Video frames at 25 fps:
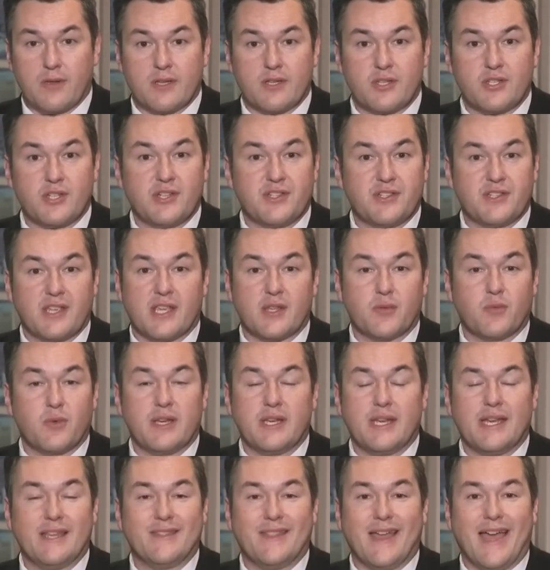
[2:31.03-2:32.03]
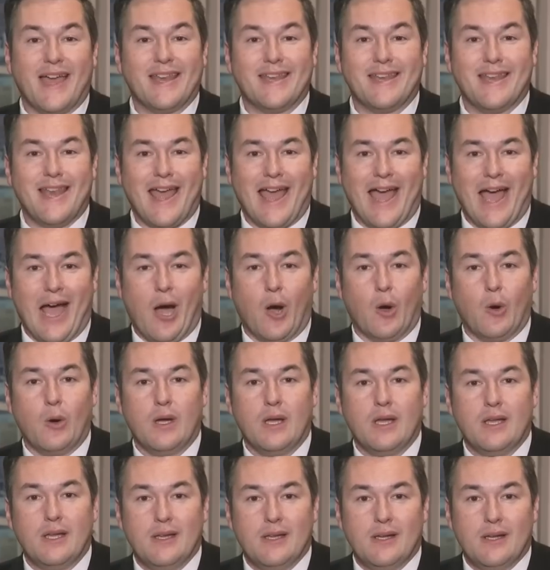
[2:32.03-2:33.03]
and she says we need that now
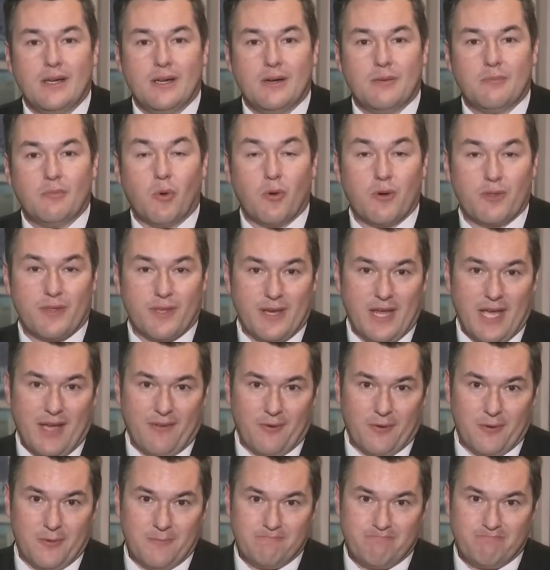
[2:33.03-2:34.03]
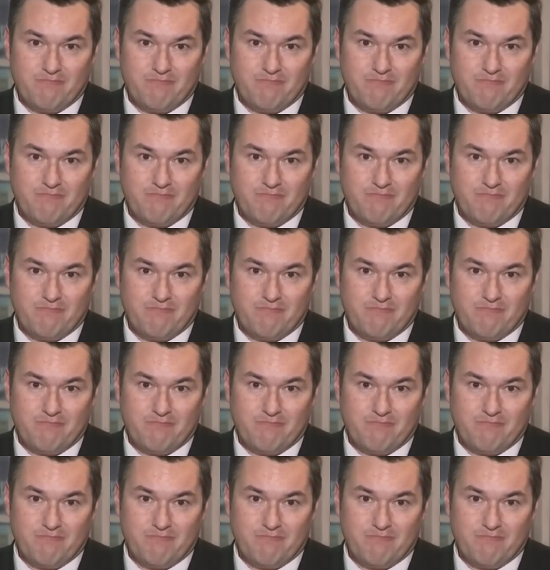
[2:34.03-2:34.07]
more than ever.